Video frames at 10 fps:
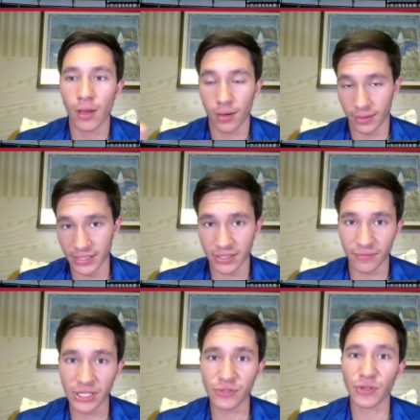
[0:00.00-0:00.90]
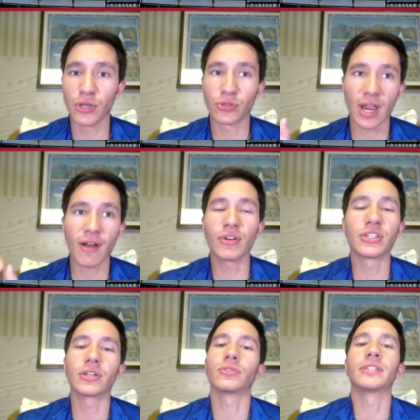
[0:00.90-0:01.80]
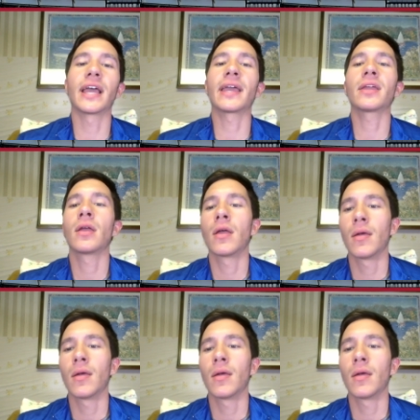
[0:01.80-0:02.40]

at least of these videos every single day